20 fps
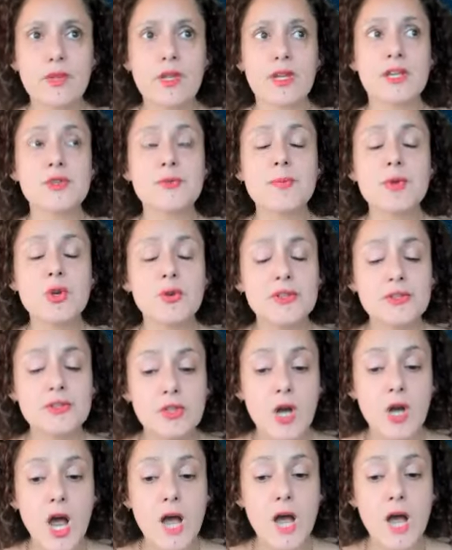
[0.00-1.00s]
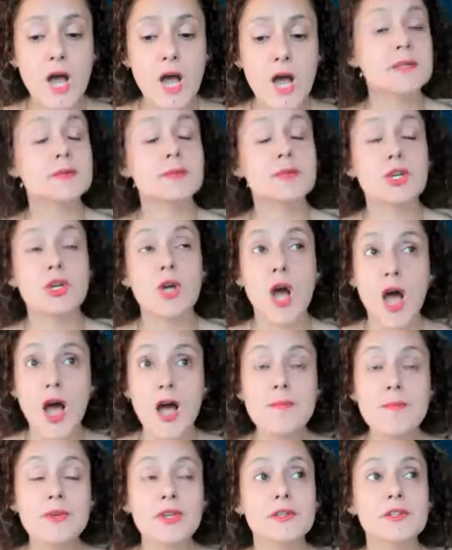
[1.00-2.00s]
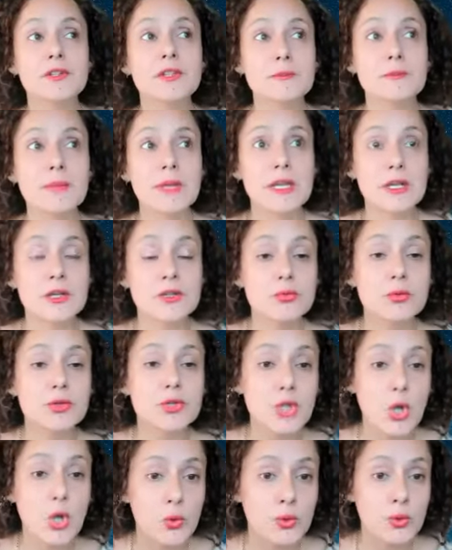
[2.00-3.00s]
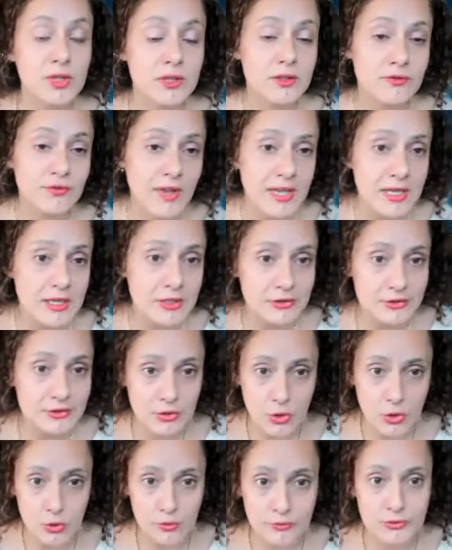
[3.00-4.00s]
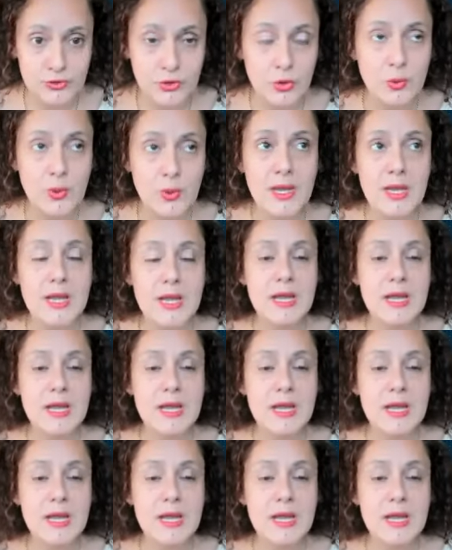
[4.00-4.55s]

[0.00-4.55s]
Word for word: experience calm, calmness is because we're toning the vagus nerve so